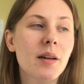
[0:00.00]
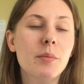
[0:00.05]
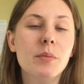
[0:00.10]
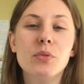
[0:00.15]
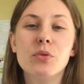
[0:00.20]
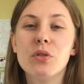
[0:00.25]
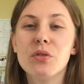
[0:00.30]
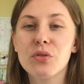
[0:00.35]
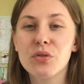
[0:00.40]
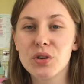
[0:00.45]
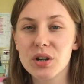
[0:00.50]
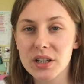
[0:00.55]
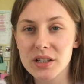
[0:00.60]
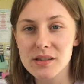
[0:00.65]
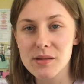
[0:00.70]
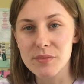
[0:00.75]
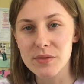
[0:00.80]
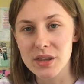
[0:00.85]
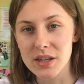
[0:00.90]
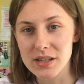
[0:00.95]
midwifery is
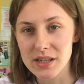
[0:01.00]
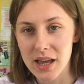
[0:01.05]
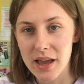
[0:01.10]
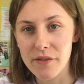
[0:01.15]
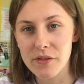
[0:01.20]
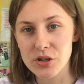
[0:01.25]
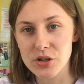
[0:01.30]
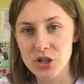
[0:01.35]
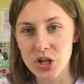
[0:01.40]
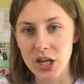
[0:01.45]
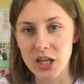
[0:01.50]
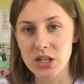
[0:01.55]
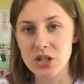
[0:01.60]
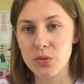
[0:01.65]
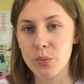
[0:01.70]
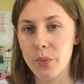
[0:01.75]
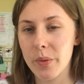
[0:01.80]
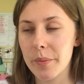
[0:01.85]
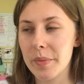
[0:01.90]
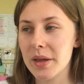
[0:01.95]
something that's ever
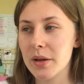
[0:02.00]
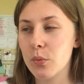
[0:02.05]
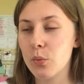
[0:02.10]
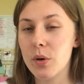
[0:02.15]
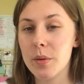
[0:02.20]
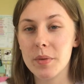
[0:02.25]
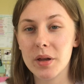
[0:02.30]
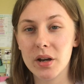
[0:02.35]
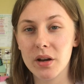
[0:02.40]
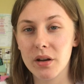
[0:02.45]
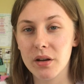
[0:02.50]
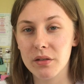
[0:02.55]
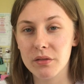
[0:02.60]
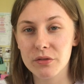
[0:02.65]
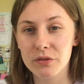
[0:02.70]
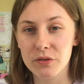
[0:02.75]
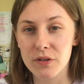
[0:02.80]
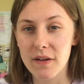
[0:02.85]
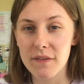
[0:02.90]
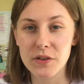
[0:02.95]
changing. Women are
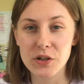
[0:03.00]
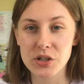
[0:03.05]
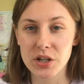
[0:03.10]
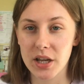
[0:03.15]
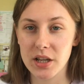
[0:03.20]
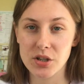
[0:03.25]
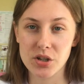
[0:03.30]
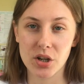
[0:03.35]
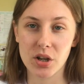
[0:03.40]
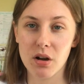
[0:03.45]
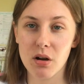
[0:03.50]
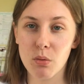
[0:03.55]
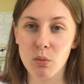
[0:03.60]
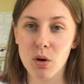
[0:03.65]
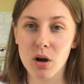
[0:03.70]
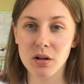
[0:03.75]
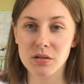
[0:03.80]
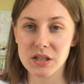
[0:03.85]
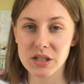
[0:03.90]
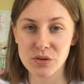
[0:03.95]
forever changing. Our
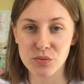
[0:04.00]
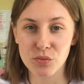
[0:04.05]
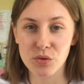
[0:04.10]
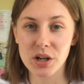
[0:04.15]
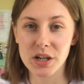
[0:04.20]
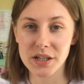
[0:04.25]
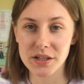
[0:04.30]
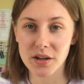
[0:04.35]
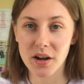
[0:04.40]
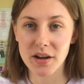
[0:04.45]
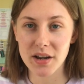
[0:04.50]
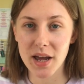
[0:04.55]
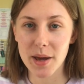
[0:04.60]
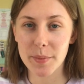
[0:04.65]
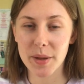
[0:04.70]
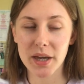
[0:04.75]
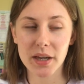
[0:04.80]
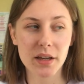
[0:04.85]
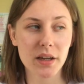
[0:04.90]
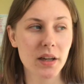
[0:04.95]
world is really
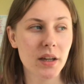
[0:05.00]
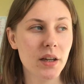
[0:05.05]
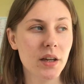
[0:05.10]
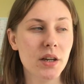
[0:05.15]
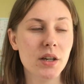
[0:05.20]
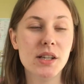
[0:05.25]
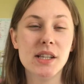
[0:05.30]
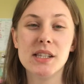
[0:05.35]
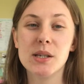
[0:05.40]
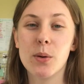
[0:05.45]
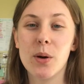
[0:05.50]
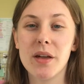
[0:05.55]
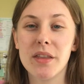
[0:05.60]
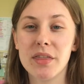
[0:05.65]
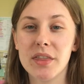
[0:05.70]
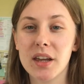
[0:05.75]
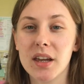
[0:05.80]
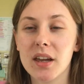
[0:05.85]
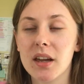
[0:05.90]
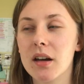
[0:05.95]
dynamic. So I
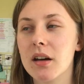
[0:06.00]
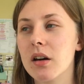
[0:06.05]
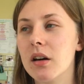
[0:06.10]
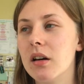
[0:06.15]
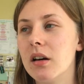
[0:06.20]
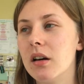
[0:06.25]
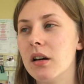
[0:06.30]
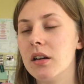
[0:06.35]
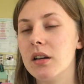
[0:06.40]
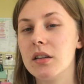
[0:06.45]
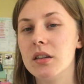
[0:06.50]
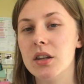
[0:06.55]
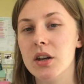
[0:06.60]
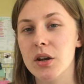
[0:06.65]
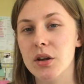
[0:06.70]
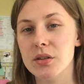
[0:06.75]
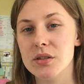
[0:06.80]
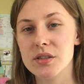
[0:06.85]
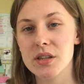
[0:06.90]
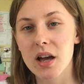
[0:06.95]
think, you
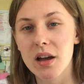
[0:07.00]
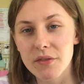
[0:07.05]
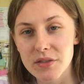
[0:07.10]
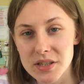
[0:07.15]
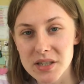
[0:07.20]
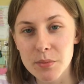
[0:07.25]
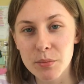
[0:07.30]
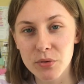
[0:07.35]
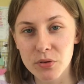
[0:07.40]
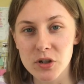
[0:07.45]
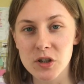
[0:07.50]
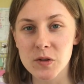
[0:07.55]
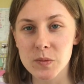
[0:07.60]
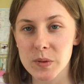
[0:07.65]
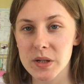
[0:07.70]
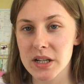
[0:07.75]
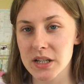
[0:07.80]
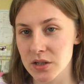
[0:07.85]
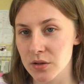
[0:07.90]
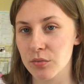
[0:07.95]
know, service
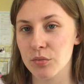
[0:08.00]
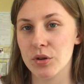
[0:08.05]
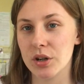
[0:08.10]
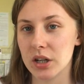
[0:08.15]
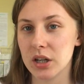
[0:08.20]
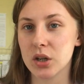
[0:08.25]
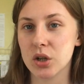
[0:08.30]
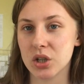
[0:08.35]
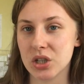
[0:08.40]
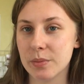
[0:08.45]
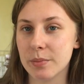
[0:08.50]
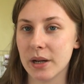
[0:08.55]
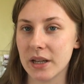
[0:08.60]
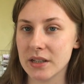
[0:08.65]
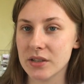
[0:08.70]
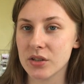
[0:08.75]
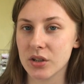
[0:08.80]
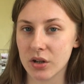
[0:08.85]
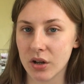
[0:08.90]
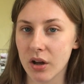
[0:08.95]
improvement is a really good
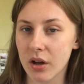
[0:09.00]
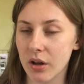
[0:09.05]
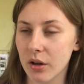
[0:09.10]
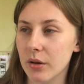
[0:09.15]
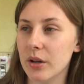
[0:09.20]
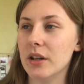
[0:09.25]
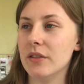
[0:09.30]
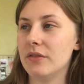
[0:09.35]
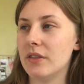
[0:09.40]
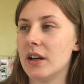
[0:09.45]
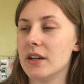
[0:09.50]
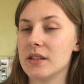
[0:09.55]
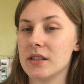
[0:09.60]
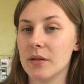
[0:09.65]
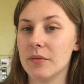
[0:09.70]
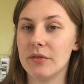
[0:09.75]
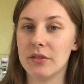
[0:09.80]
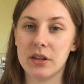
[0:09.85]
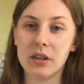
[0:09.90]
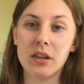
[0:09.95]
place to go if that's
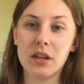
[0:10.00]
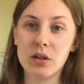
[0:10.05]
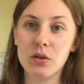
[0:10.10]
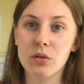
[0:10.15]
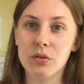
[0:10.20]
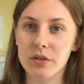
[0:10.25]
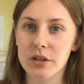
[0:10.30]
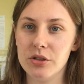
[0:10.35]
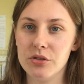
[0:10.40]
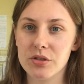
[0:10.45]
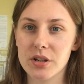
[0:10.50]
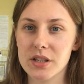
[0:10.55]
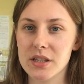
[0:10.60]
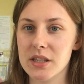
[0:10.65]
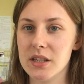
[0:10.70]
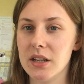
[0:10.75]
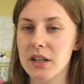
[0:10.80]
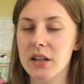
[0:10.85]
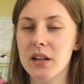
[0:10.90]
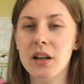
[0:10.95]
something that you're
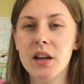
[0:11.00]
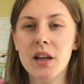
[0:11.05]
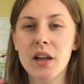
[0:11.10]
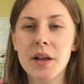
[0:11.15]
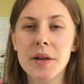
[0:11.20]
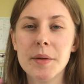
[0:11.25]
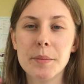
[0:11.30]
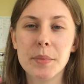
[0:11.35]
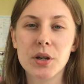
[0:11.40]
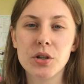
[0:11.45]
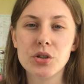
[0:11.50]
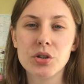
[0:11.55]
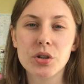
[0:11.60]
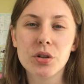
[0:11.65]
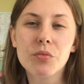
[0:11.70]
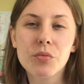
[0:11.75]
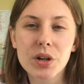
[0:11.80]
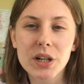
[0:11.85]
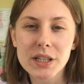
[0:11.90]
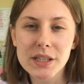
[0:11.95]
interested in, because you
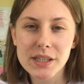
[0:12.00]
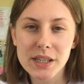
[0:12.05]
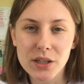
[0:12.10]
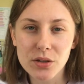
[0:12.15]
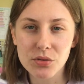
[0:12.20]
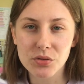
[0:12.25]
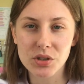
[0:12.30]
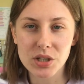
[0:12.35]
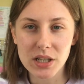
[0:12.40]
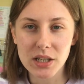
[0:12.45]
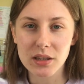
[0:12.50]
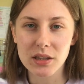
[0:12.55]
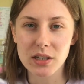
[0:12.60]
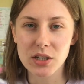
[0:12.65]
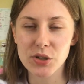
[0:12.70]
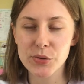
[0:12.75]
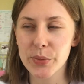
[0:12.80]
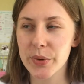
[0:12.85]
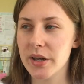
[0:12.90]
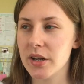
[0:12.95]
can really sink your teeth
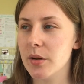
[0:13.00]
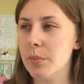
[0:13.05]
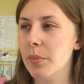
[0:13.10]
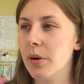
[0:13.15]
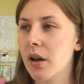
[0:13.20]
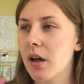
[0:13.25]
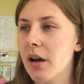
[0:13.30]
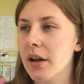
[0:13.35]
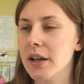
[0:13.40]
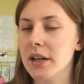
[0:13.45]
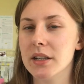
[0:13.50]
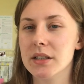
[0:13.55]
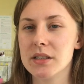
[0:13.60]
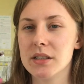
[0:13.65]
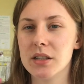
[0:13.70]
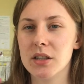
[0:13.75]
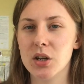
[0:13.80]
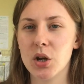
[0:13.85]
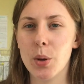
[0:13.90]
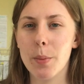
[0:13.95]
into it and apply it
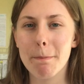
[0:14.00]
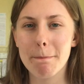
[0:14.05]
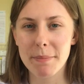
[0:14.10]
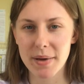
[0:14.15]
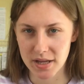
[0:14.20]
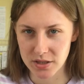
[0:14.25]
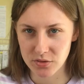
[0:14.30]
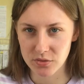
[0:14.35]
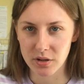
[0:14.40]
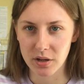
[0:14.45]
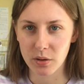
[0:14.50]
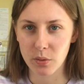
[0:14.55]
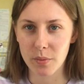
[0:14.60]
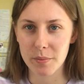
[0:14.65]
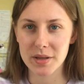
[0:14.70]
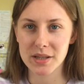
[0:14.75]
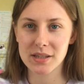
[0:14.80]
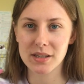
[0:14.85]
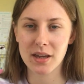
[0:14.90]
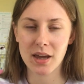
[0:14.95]
to, you know, bettering
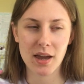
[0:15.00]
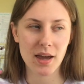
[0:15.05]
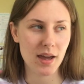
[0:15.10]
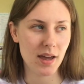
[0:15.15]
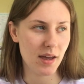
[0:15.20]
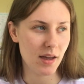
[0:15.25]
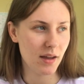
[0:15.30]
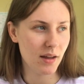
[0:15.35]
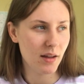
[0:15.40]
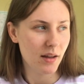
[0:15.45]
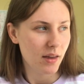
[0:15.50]
women's care